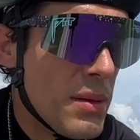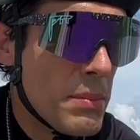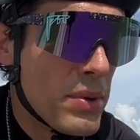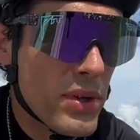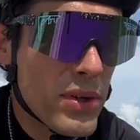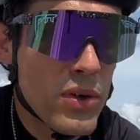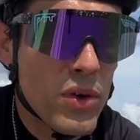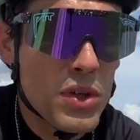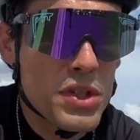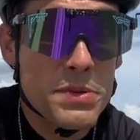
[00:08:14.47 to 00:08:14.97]
But
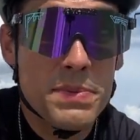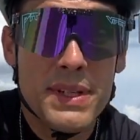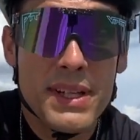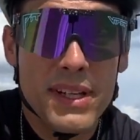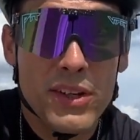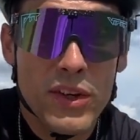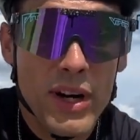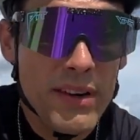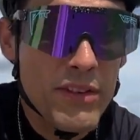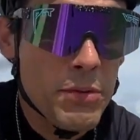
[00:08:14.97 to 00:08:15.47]
of course, being a
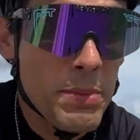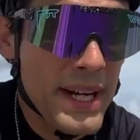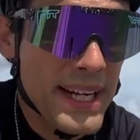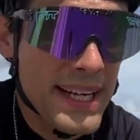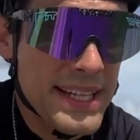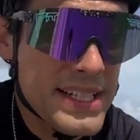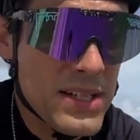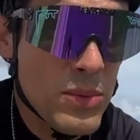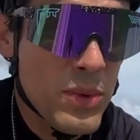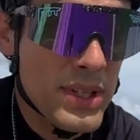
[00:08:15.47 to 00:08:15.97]
gravel bike,
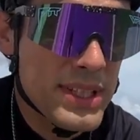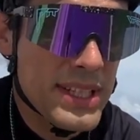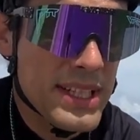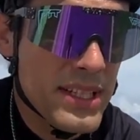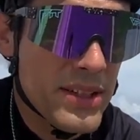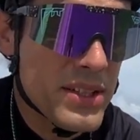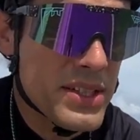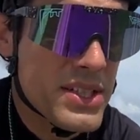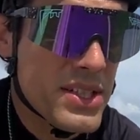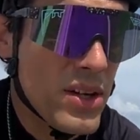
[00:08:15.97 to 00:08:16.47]
I didn't want the
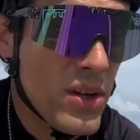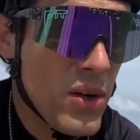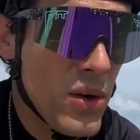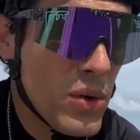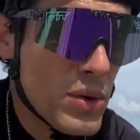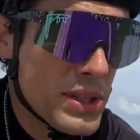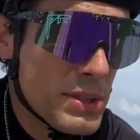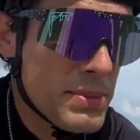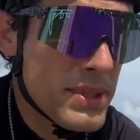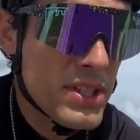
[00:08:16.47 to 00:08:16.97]
gearing to
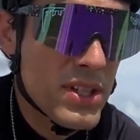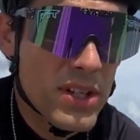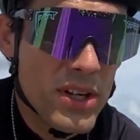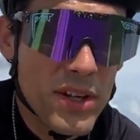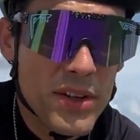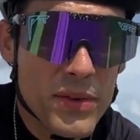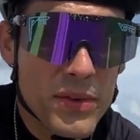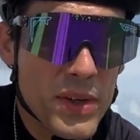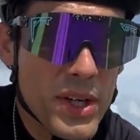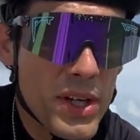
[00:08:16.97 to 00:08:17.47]
only be good on
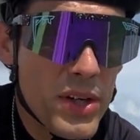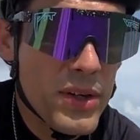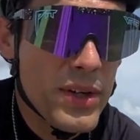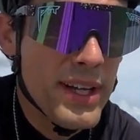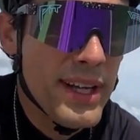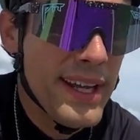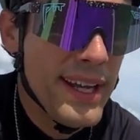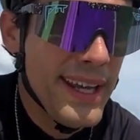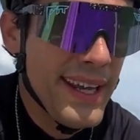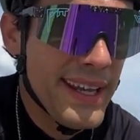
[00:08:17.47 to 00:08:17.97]
the road
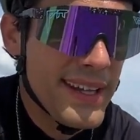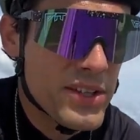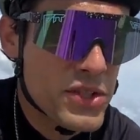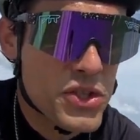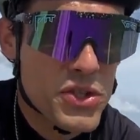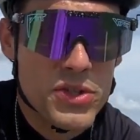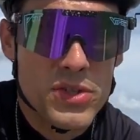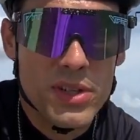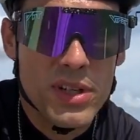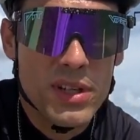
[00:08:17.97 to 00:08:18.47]
and
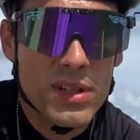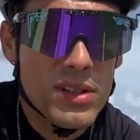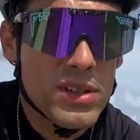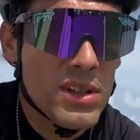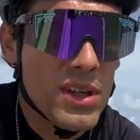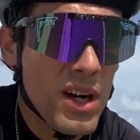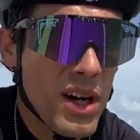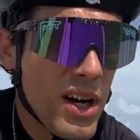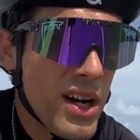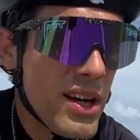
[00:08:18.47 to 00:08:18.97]
struggle
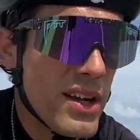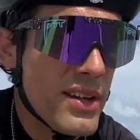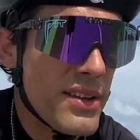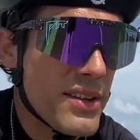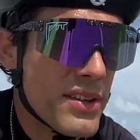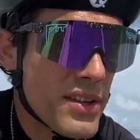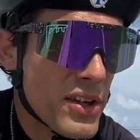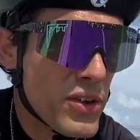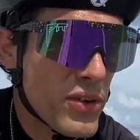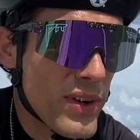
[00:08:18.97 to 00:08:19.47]
on
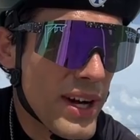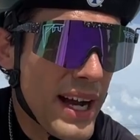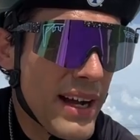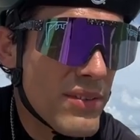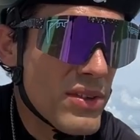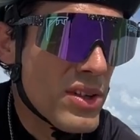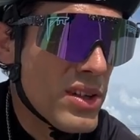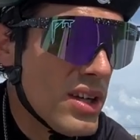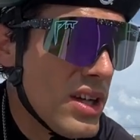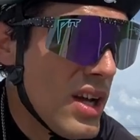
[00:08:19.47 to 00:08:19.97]
the
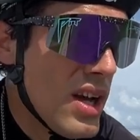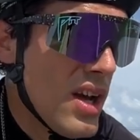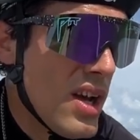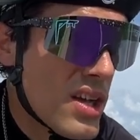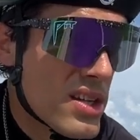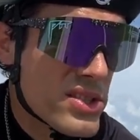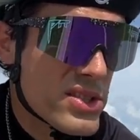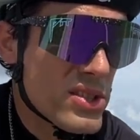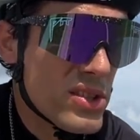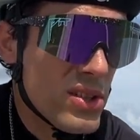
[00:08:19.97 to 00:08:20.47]
gravel.
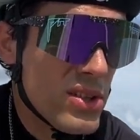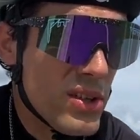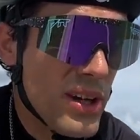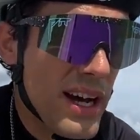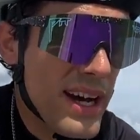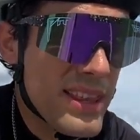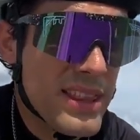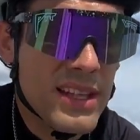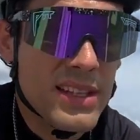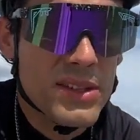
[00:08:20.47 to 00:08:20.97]
So
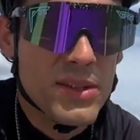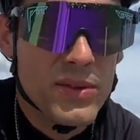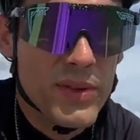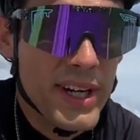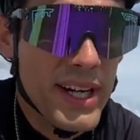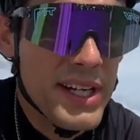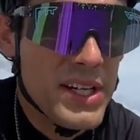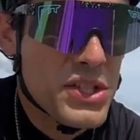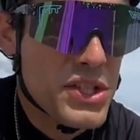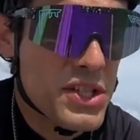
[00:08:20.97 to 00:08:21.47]
I think the
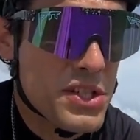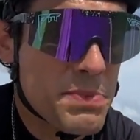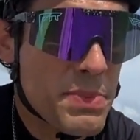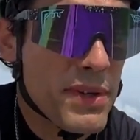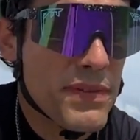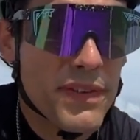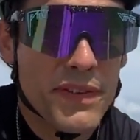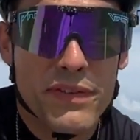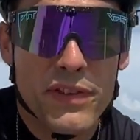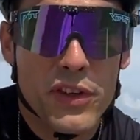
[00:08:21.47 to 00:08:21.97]
range is
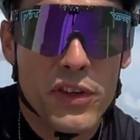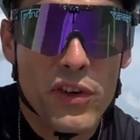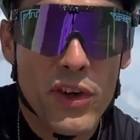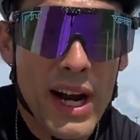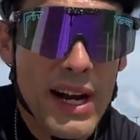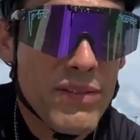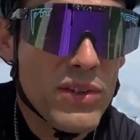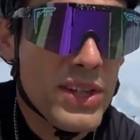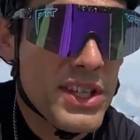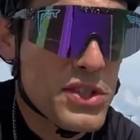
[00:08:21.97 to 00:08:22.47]
perfect for
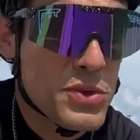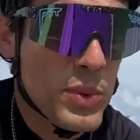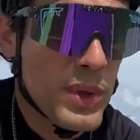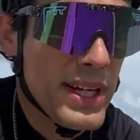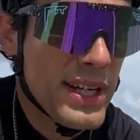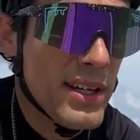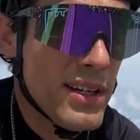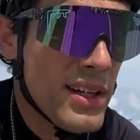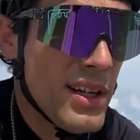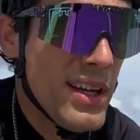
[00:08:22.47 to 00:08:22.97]
gravel as
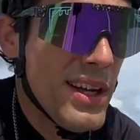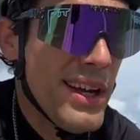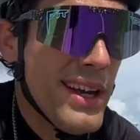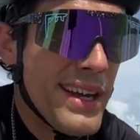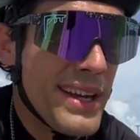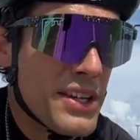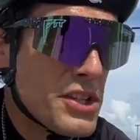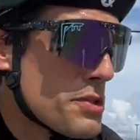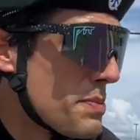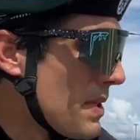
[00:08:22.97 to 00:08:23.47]
well.
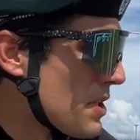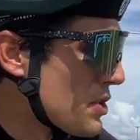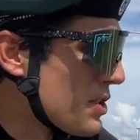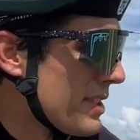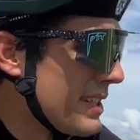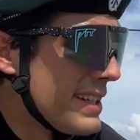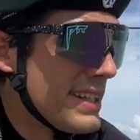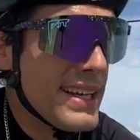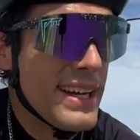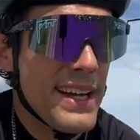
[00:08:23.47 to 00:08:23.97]
And
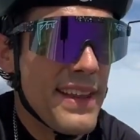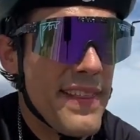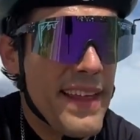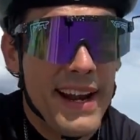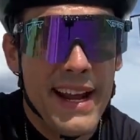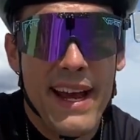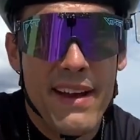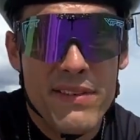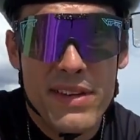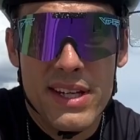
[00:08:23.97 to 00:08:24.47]
especially that
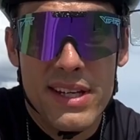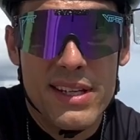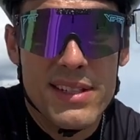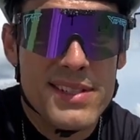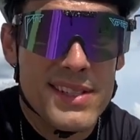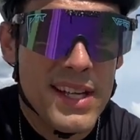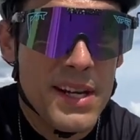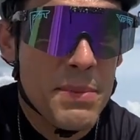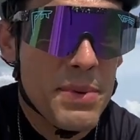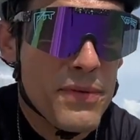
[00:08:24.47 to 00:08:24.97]
I have it
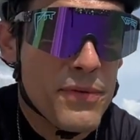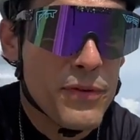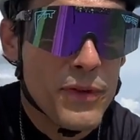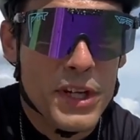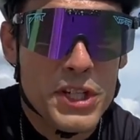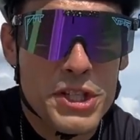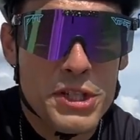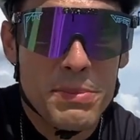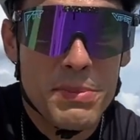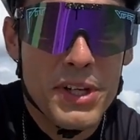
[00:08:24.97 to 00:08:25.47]
set up in
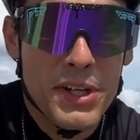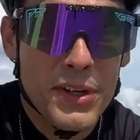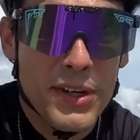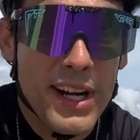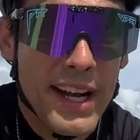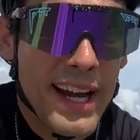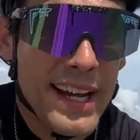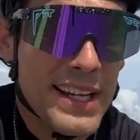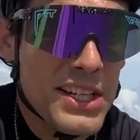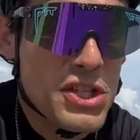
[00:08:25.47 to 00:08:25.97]
friction mode.
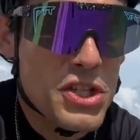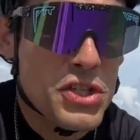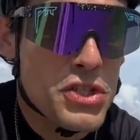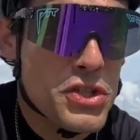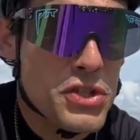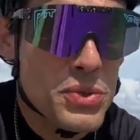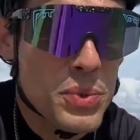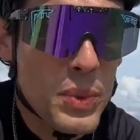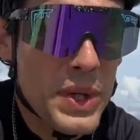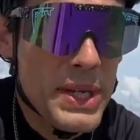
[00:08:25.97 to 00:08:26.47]
I can just
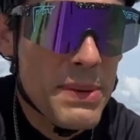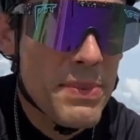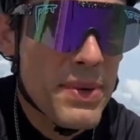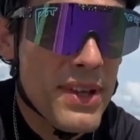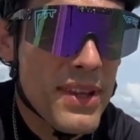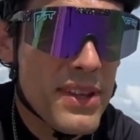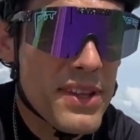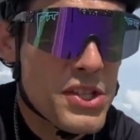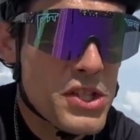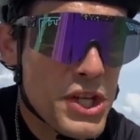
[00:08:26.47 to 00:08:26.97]
sweep
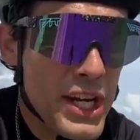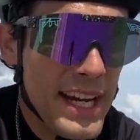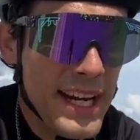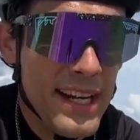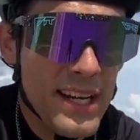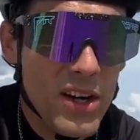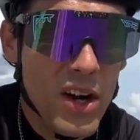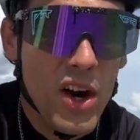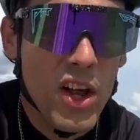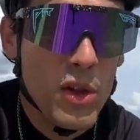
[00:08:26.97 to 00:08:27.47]
the chain
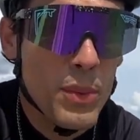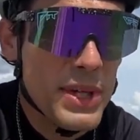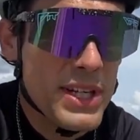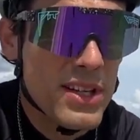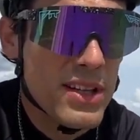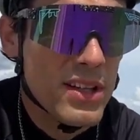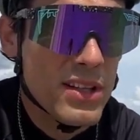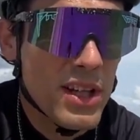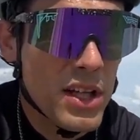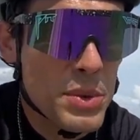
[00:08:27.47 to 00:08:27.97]
all the way to
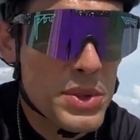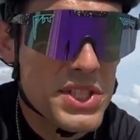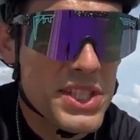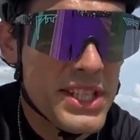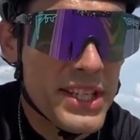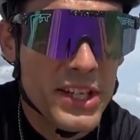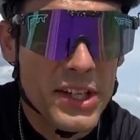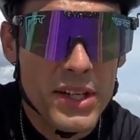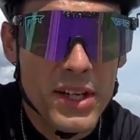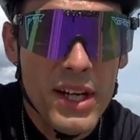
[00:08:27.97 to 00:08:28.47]
the lowest
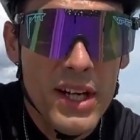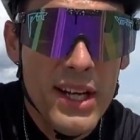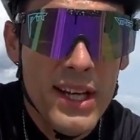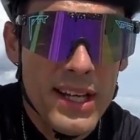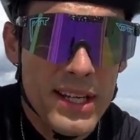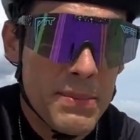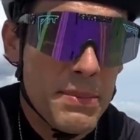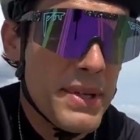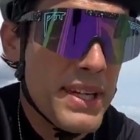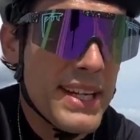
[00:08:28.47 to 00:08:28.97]
gear
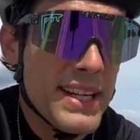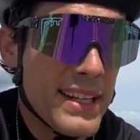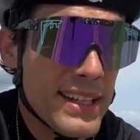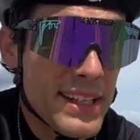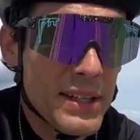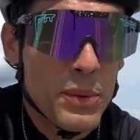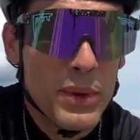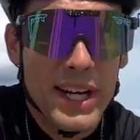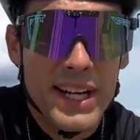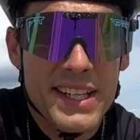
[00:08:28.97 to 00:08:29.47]
immediately
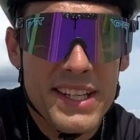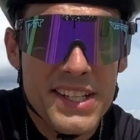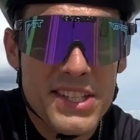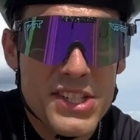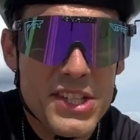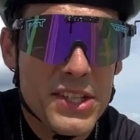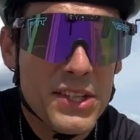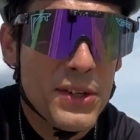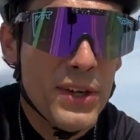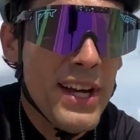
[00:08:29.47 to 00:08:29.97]
when I need
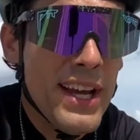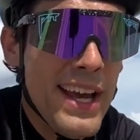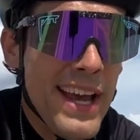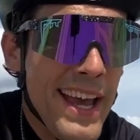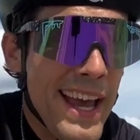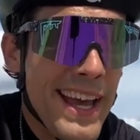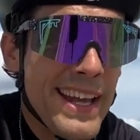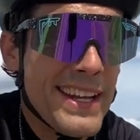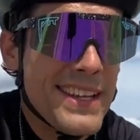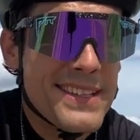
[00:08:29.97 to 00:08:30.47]
to.
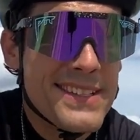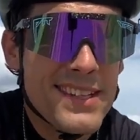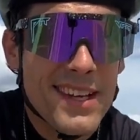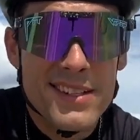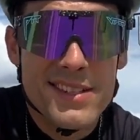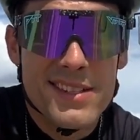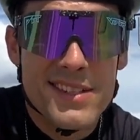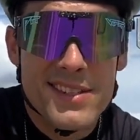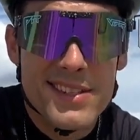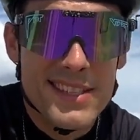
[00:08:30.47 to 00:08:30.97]
And it
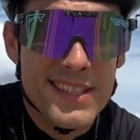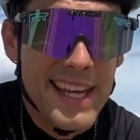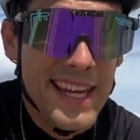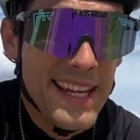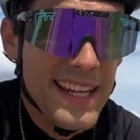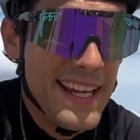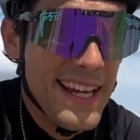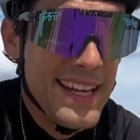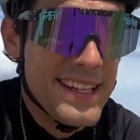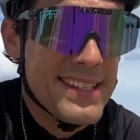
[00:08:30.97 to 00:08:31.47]
doesn't
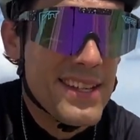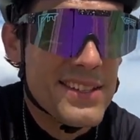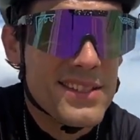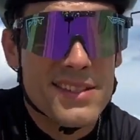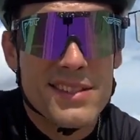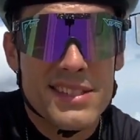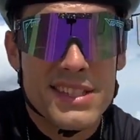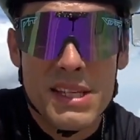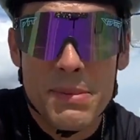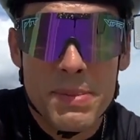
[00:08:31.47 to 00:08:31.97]
skate, it doesn't
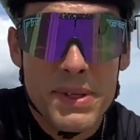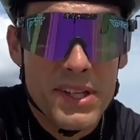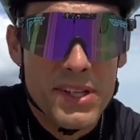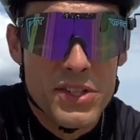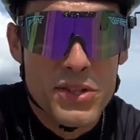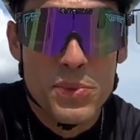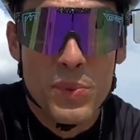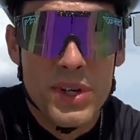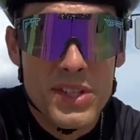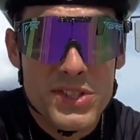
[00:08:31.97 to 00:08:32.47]
skip
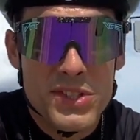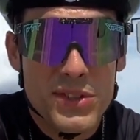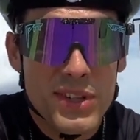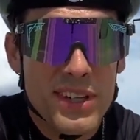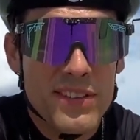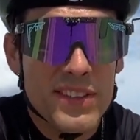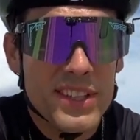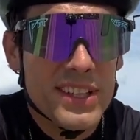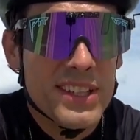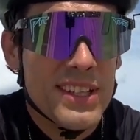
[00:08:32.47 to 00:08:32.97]
gears
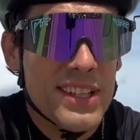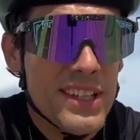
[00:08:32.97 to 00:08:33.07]
whatsoever.